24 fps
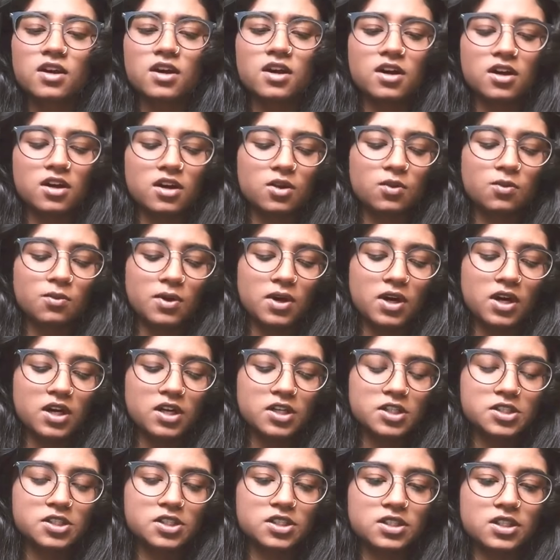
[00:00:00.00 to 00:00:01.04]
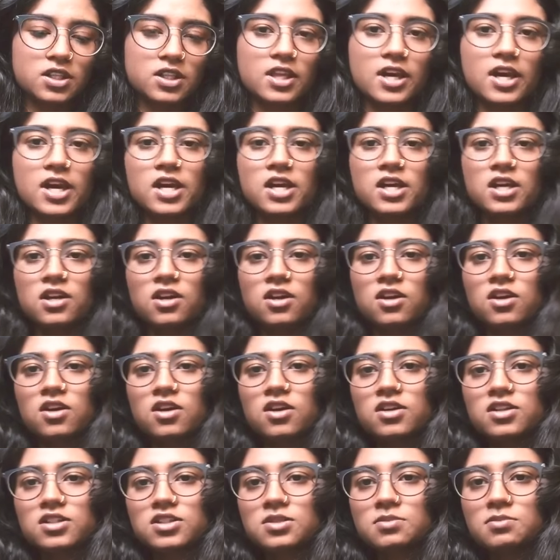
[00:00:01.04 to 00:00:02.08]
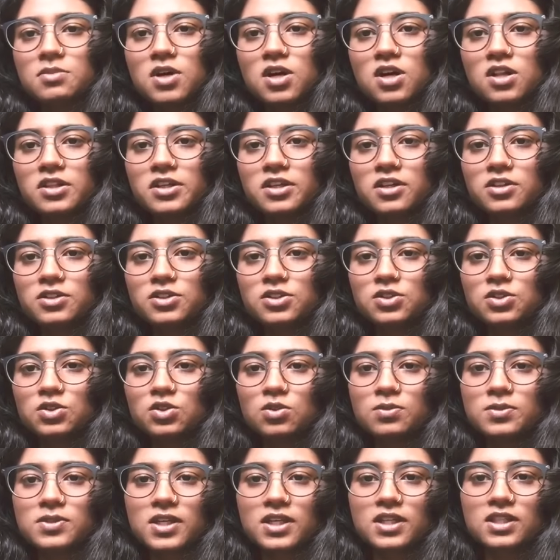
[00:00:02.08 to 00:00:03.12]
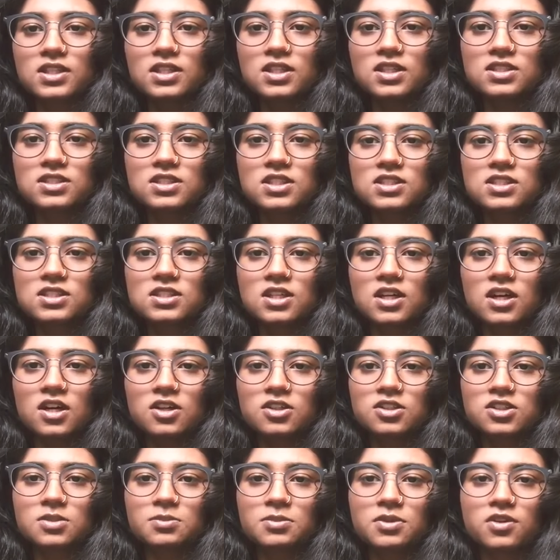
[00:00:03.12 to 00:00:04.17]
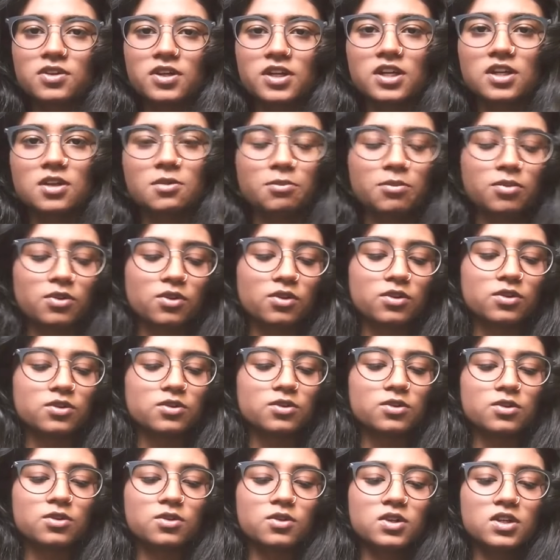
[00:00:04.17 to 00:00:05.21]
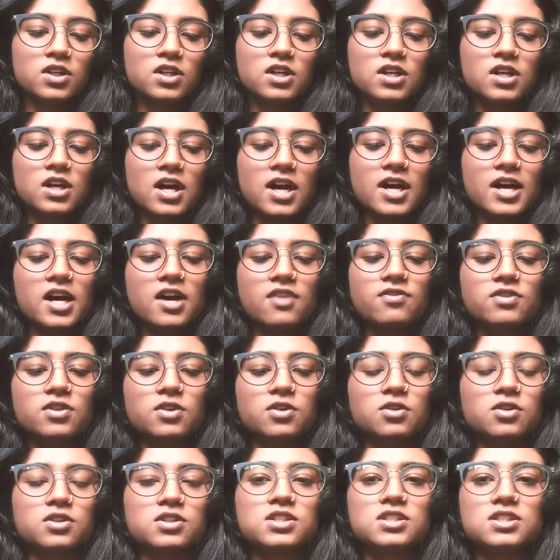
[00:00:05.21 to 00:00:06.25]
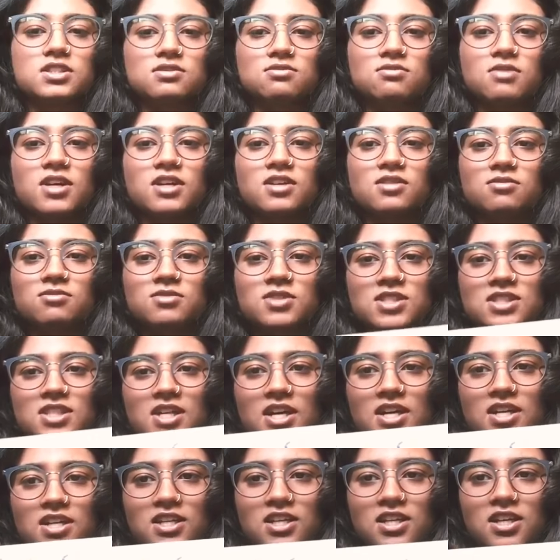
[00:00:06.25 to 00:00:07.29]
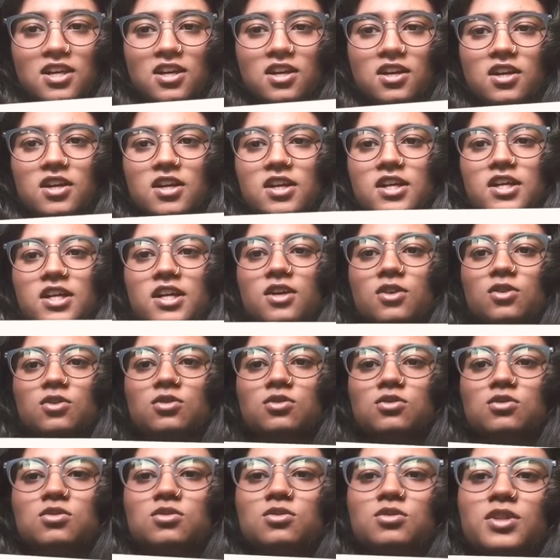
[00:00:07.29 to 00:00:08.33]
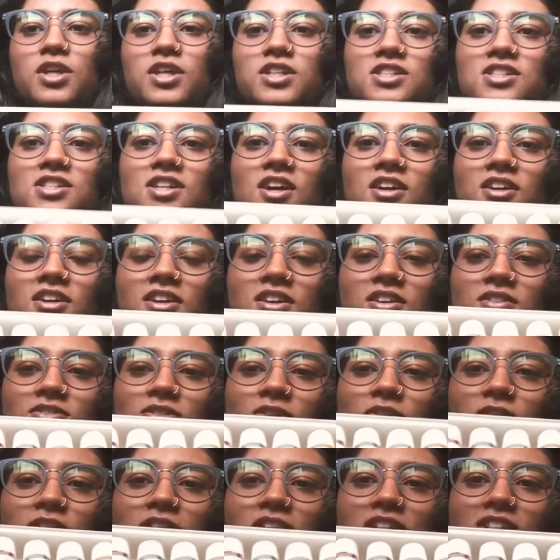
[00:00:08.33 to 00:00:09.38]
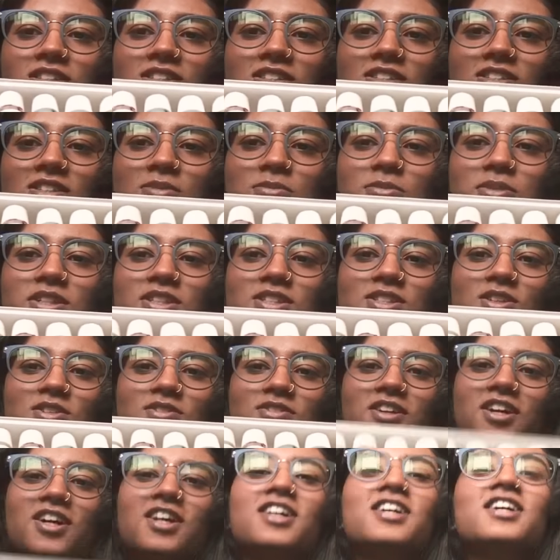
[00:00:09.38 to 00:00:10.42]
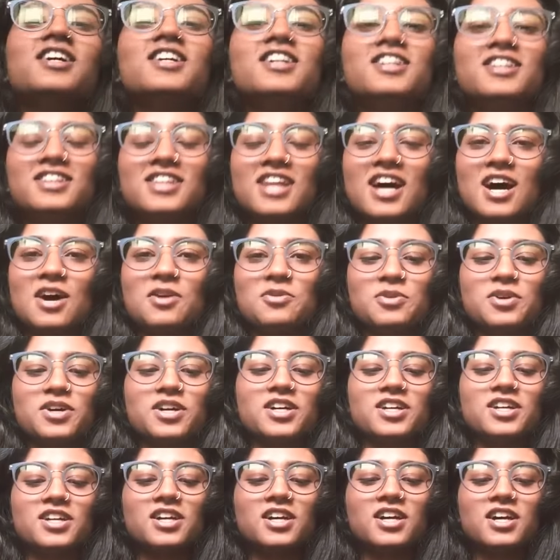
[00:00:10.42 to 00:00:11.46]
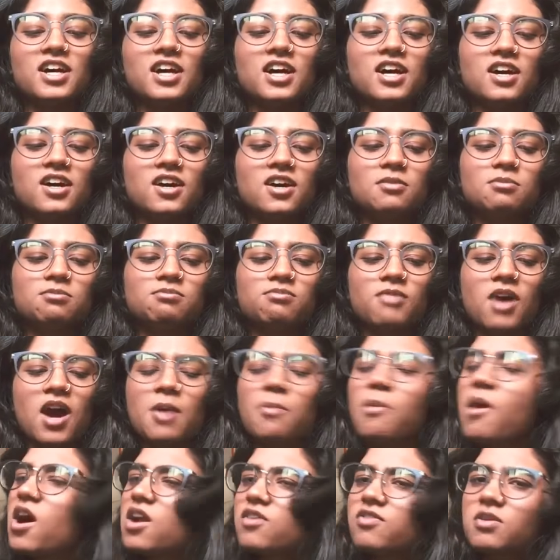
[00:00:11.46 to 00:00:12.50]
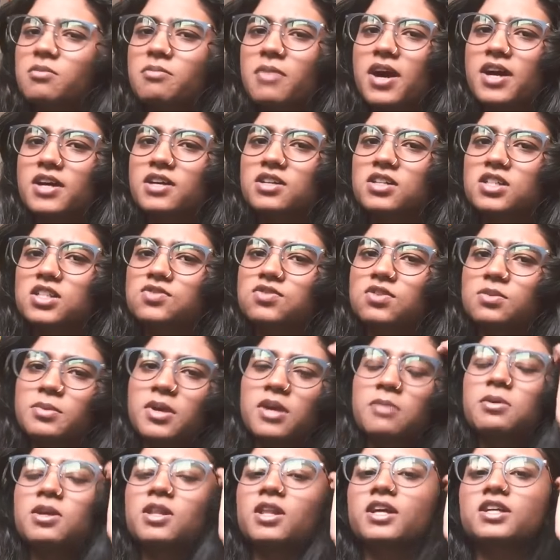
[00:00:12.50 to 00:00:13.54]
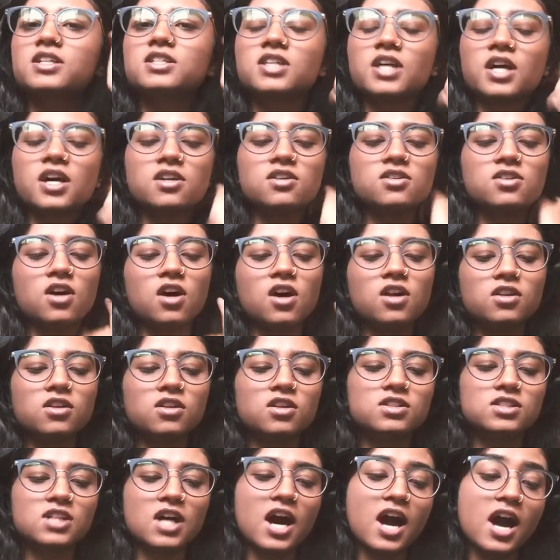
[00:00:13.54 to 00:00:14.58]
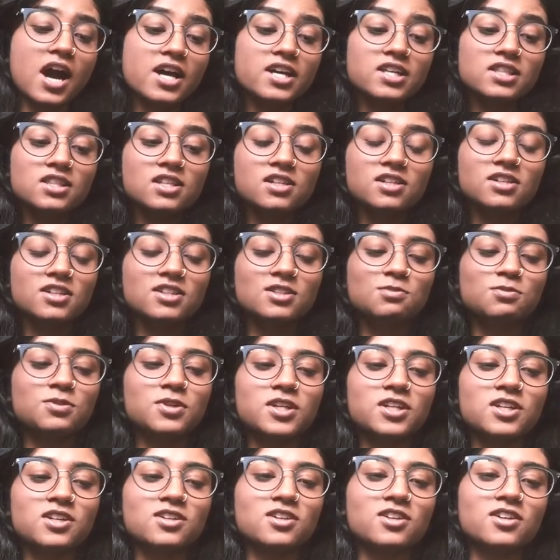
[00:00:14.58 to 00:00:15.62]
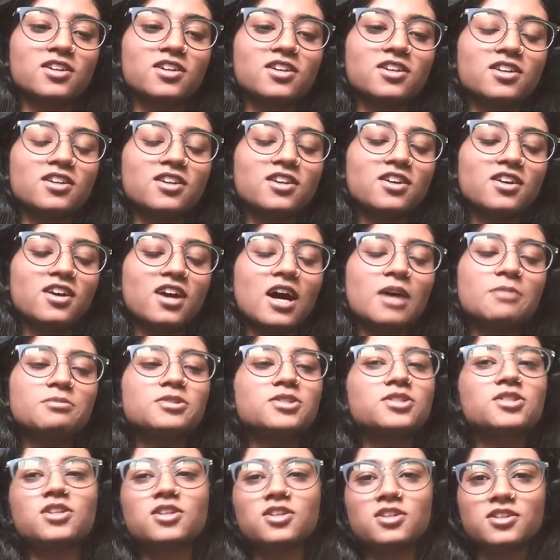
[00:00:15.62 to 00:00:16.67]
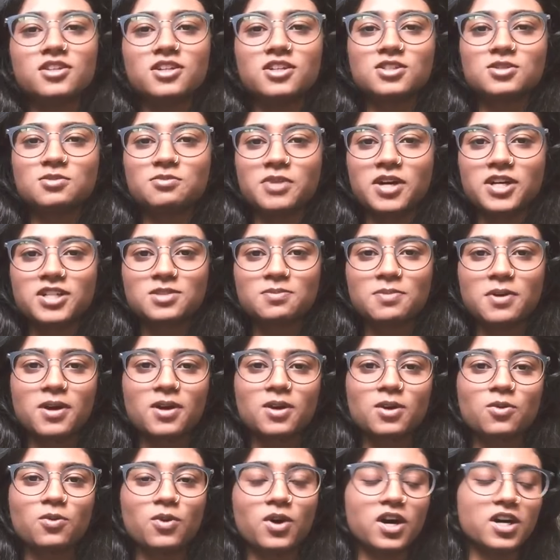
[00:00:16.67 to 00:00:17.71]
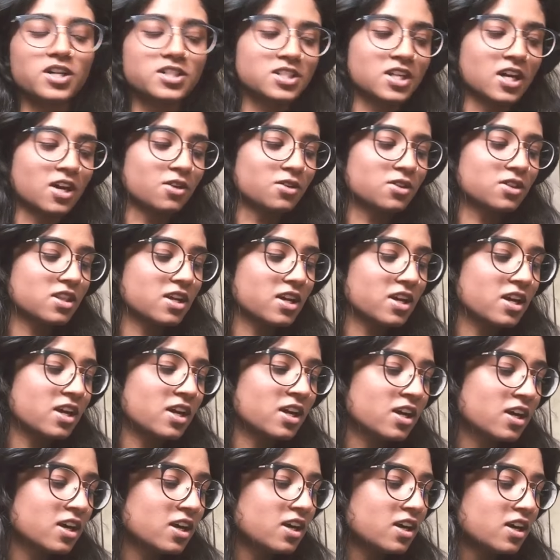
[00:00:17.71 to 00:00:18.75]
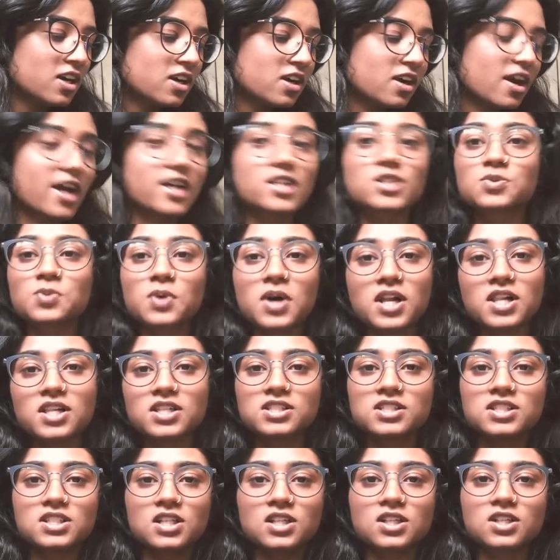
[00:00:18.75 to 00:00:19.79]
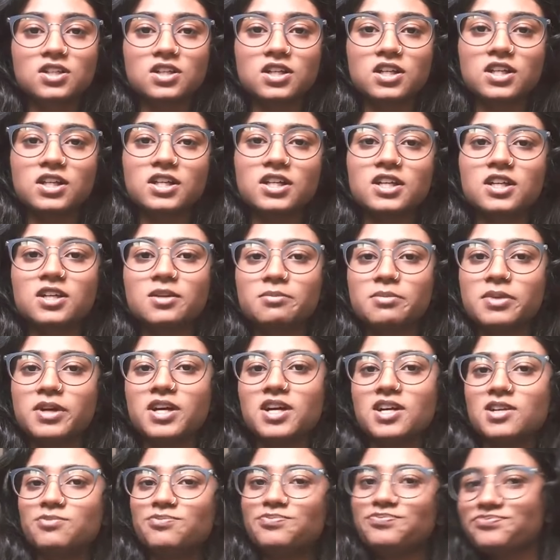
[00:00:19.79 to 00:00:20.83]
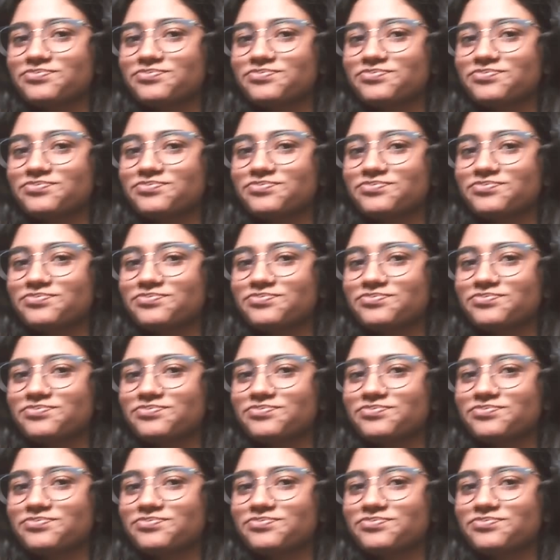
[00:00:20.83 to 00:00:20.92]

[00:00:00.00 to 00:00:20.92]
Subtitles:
gouache. They are small little tubes like this. This is the ultramarine blue. I have the whole like set here. Ooh, that's not gonna focus. Please don't fall. That one. I bought it from Michael's for maybe like $10. I think it's pretty good. I'm sure there's much better gouache out there, as well as the acrylic, but